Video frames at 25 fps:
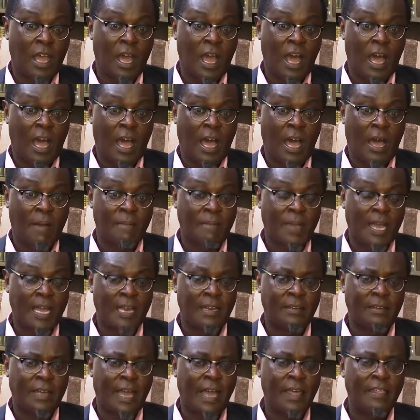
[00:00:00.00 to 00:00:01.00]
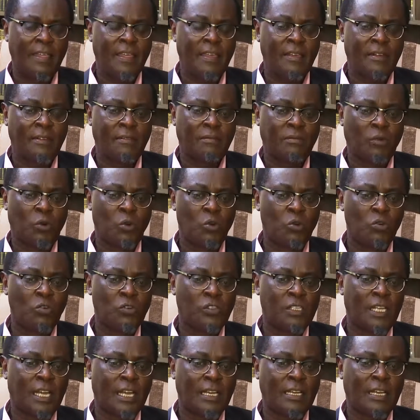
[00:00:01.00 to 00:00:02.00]
And I think Uhuru
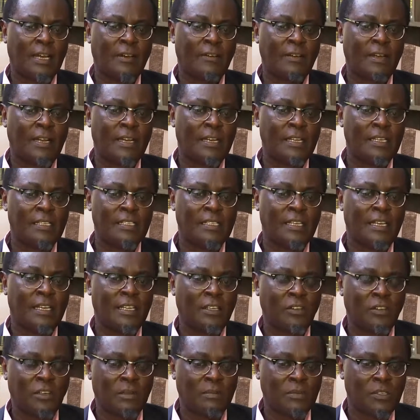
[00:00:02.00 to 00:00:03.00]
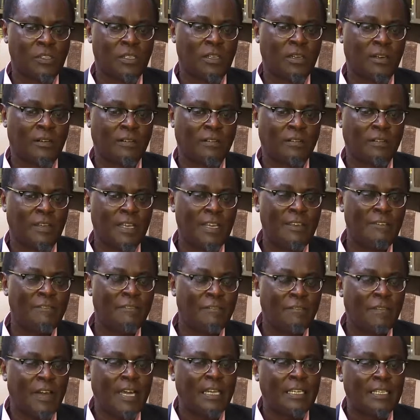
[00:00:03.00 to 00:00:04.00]
sat down and he said to himself,
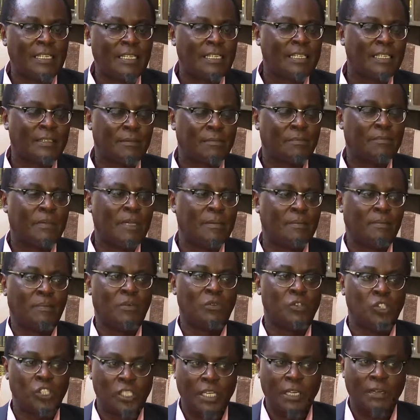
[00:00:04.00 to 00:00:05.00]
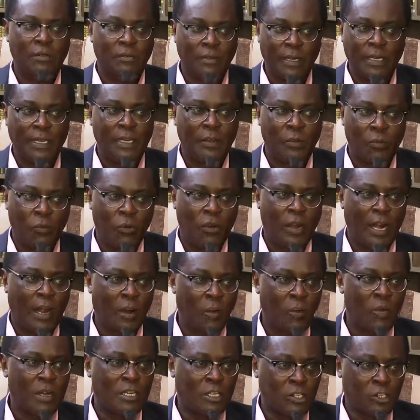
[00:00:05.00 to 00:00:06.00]
if I tell people genuinely what I
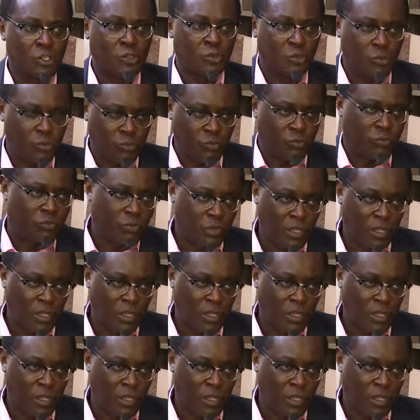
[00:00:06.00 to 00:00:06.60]
want to do,